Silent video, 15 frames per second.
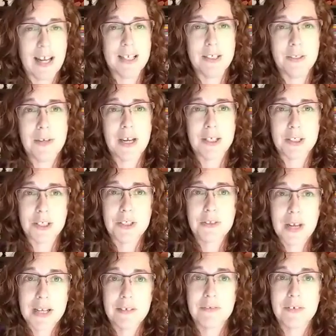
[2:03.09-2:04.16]
I do actually
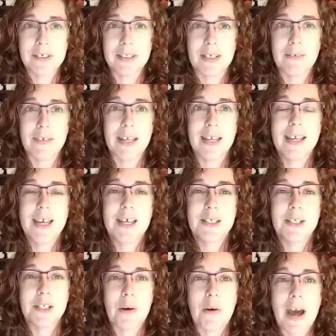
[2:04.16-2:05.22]
train for a living,
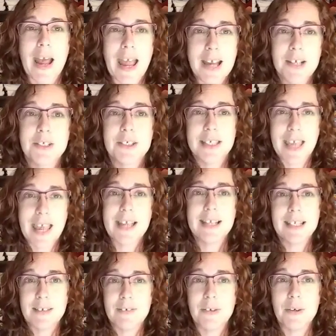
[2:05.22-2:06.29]
so I actually can
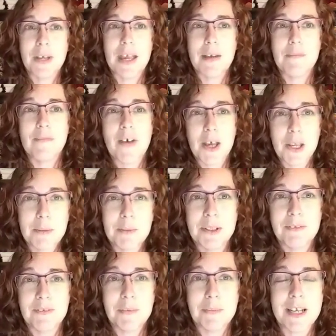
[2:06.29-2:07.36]
give you valuable
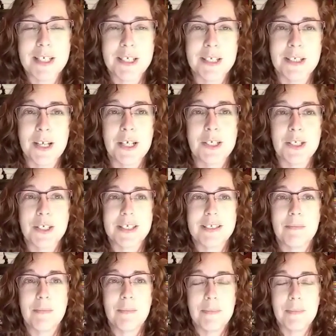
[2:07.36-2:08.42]
information, not just
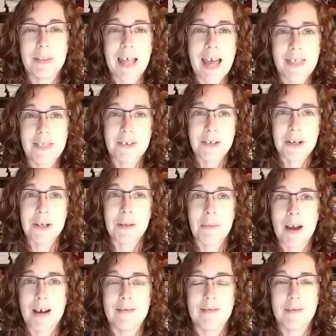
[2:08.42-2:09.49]
blather on
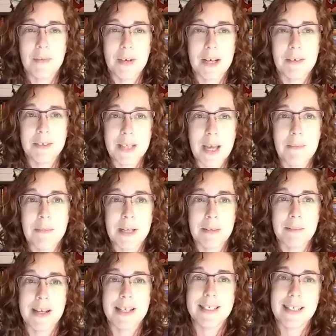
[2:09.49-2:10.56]
about whatever's happening
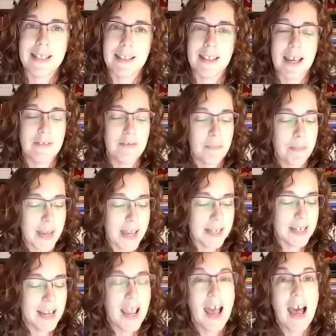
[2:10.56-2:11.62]
in my daily life. But
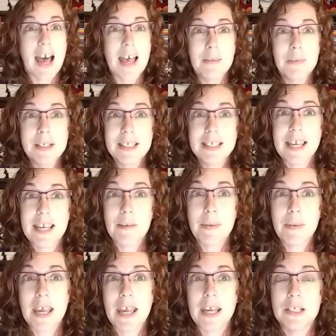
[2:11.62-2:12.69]
I'm going to take a
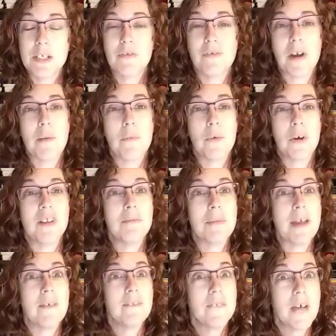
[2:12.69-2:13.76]
page from one of
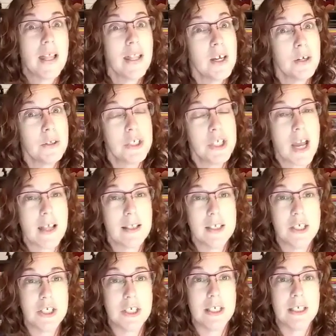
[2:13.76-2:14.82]
my fellow
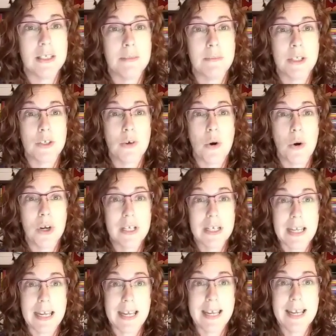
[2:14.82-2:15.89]
challengees, Miss
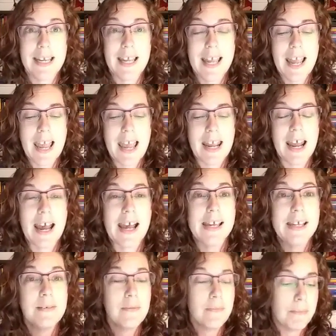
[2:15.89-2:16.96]
Courtney, and
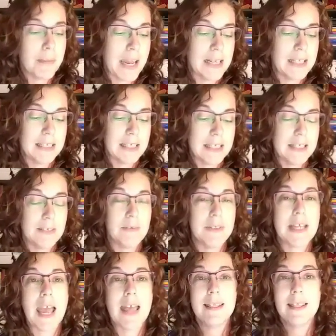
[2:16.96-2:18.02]
I made a list of
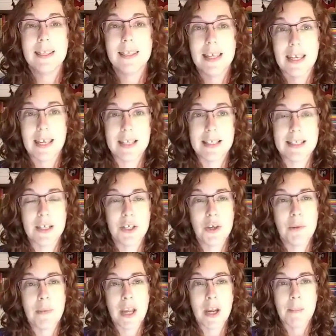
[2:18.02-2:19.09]
10 things that you
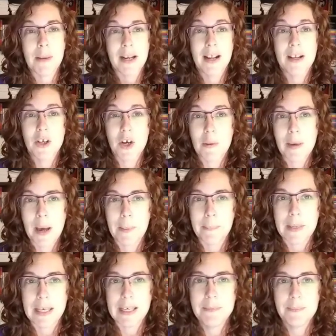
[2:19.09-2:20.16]
may or may not know about
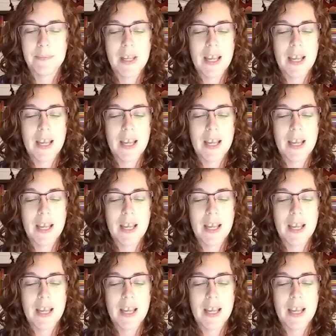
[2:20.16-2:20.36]
me.